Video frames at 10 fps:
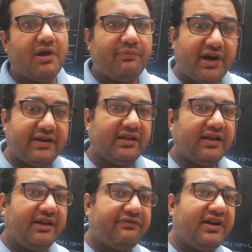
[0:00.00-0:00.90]
But
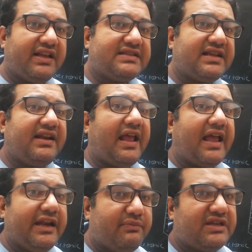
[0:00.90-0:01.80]
if it is an
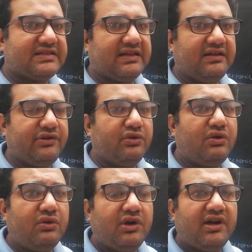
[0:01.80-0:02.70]
animal cell, you
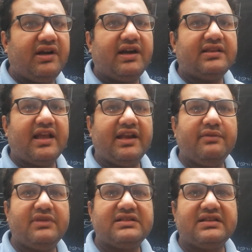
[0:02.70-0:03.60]
know that the
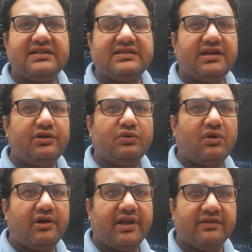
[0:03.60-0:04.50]
animal cells, they do
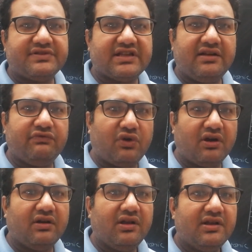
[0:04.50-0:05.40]
not have cell
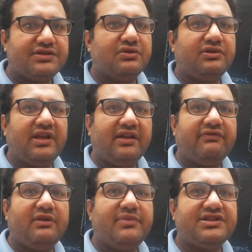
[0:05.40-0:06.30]
wall, so there
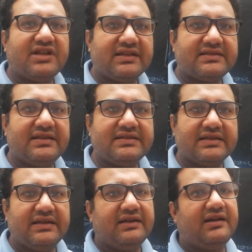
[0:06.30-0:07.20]
will be
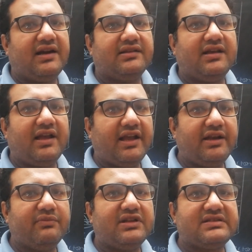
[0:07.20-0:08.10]
chances that the
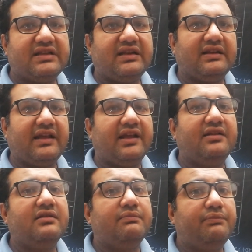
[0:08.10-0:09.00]
animal cell
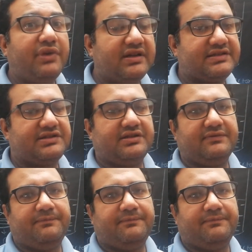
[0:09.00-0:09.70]
can burst.